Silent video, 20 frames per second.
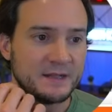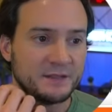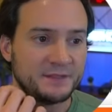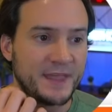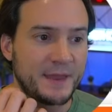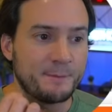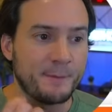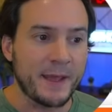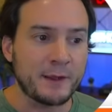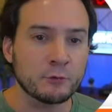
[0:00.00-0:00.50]

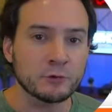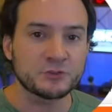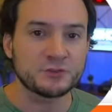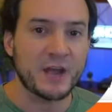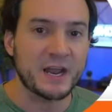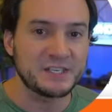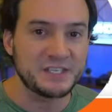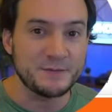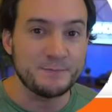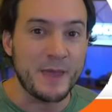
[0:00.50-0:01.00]
that
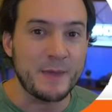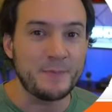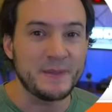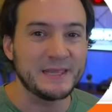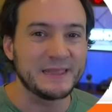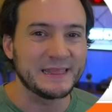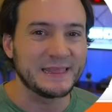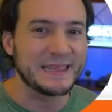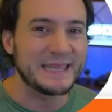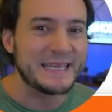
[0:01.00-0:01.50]
MicroStrategy may be
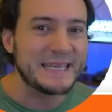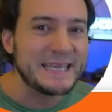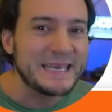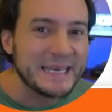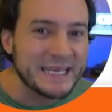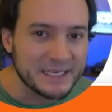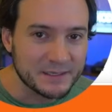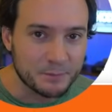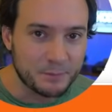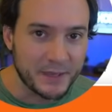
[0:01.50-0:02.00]

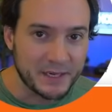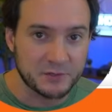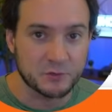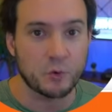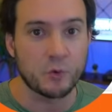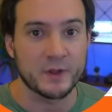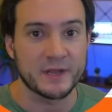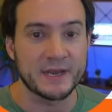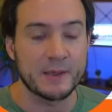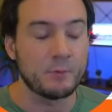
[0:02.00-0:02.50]
leading Bitcoin.